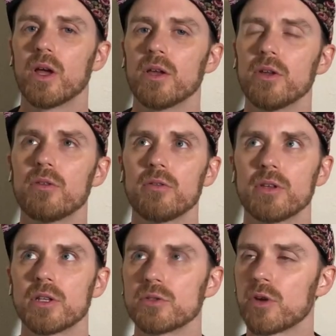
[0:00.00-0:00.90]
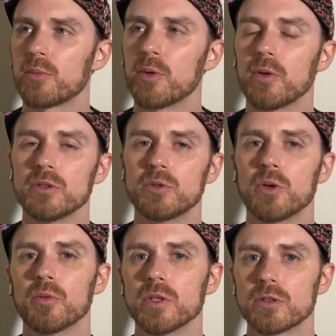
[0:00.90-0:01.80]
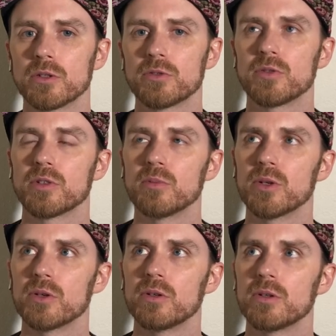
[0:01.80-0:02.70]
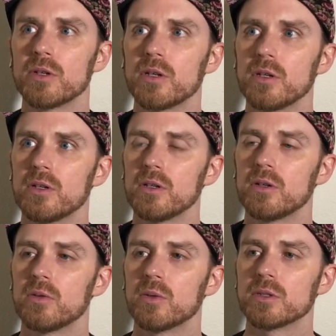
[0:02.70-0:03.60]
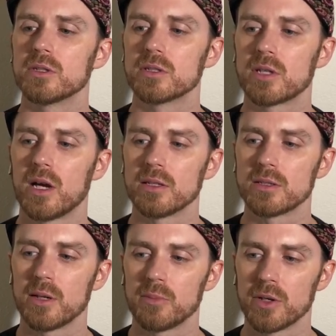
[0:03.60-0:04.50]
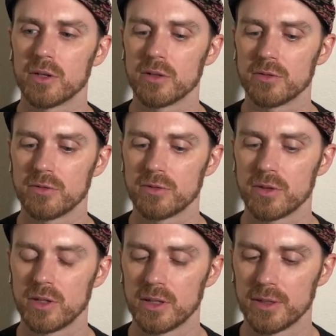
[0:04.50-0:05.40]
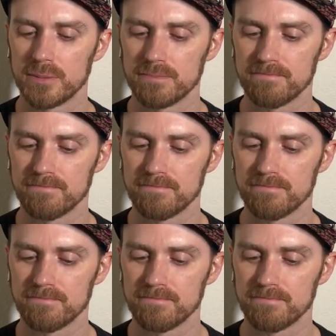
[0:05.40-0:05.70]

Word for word: Another thing that struck me while I was doing research for the mural was this concept of um,